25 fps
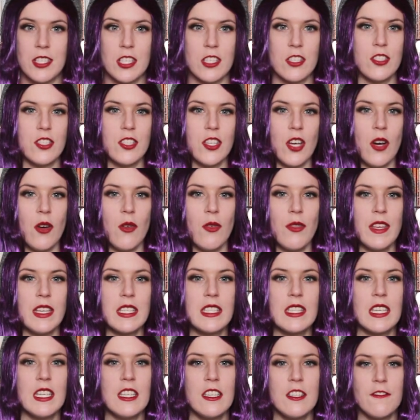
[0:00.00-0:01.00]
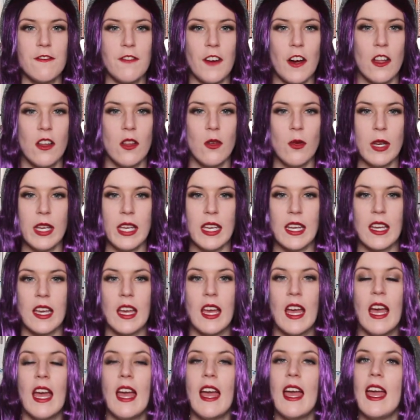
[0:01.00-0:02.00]
So this is
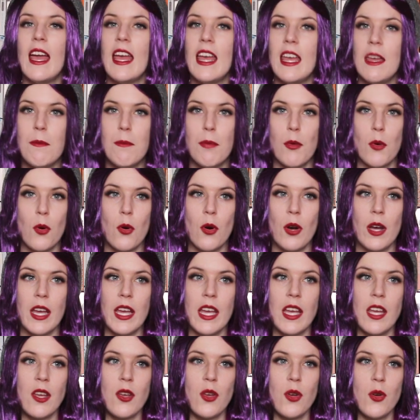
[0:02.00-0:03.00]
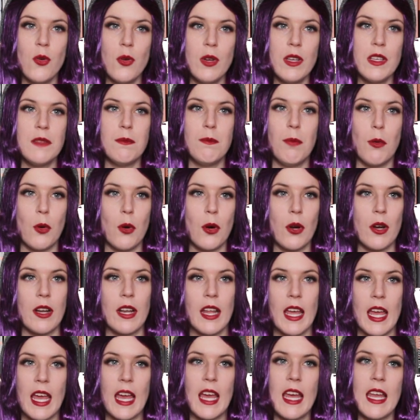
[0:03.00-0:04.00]
following a boy who is
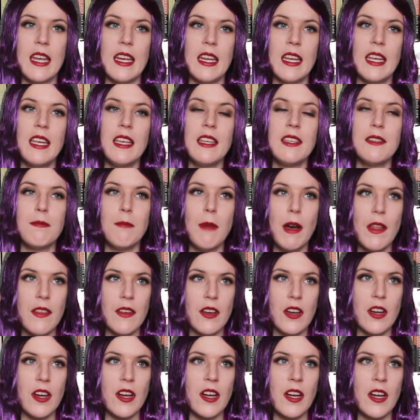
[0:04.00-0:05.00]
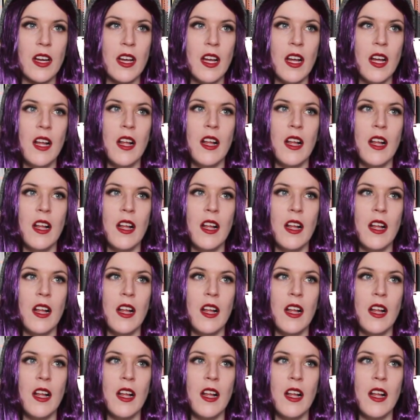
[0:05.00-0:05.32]
born and his mother